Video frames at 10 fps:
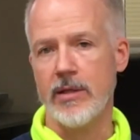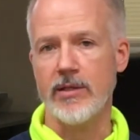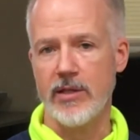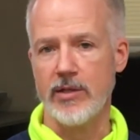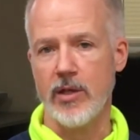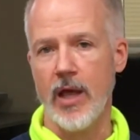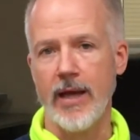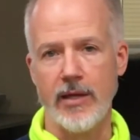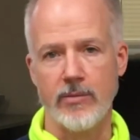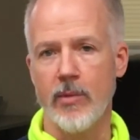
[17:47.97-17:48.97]

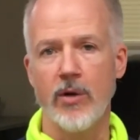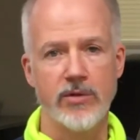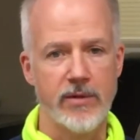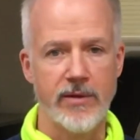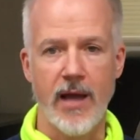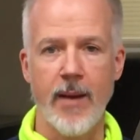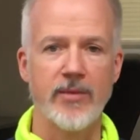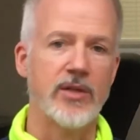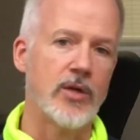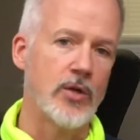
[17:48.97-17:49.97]
it's most of the
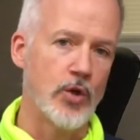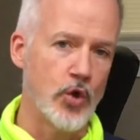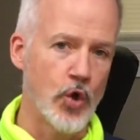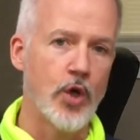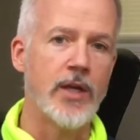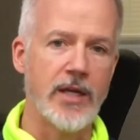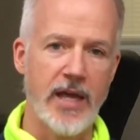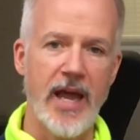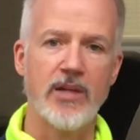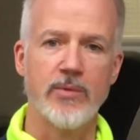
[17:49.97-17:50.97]
time it's a good
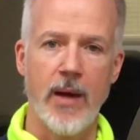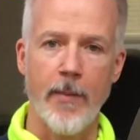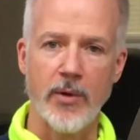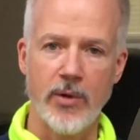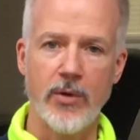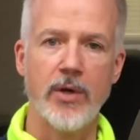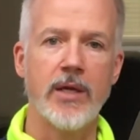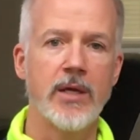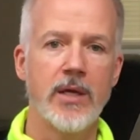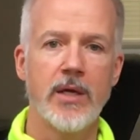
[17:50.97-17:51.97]
engagement
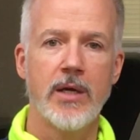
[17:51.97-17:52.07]
opportunity